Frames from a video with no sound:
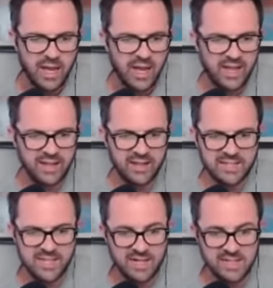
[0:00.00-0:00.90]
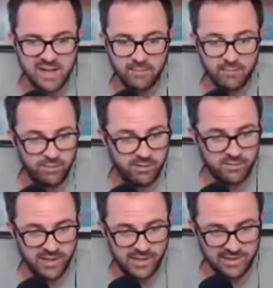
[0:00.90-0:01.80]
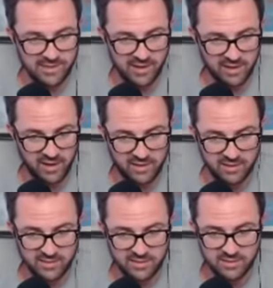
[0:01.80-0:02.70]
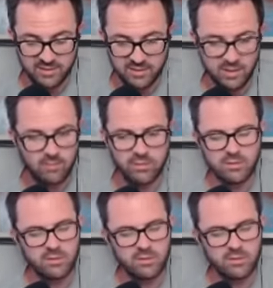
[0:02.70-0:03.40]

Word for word: and like scientology people hate scientology don't